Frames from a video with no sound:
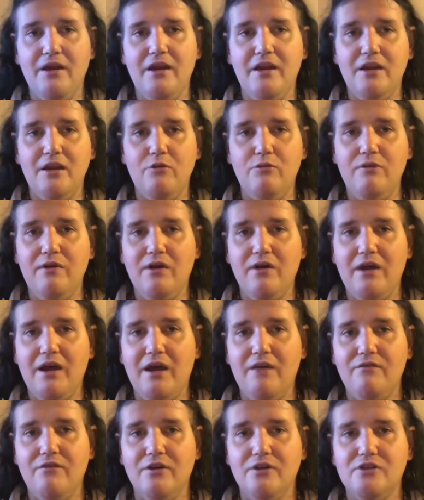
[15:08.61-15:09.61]
and you will
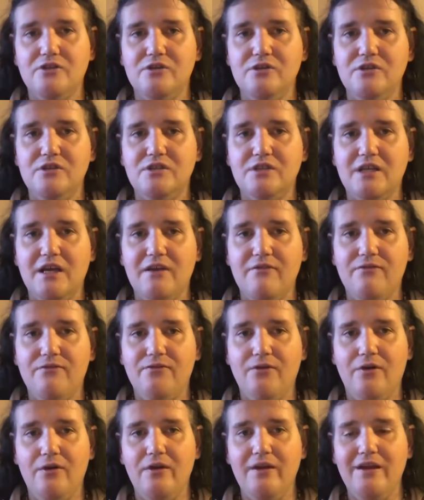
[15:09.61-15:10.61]
have your true
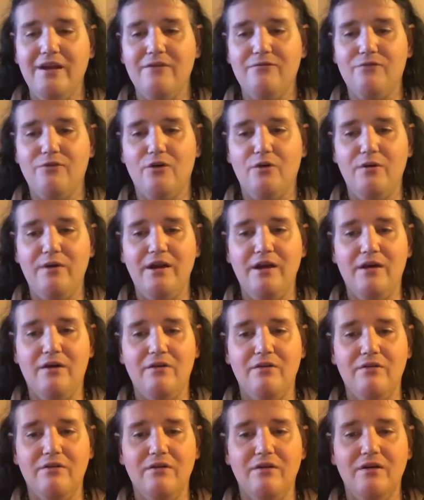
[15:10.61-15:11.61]
fully for
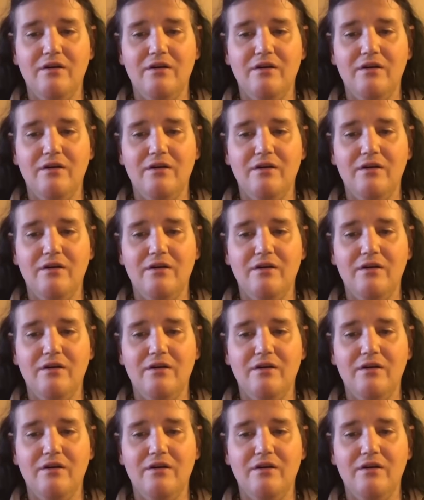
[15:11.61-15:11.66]
real.